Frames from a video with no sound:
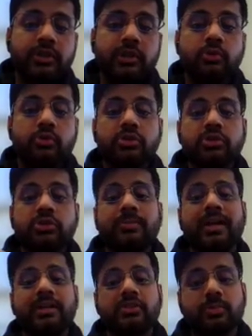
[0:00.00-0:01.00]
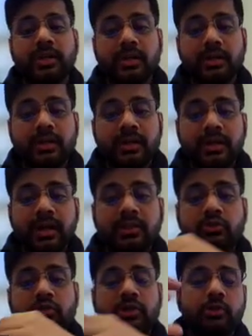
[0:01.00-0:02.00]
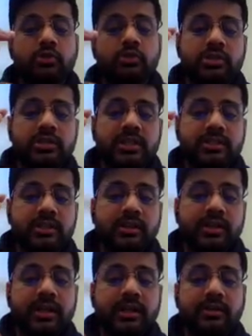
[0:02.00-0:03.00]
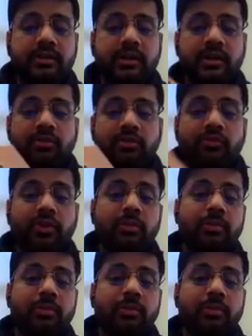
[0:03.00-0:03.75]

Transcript: solutions management. And so solutions accelerator will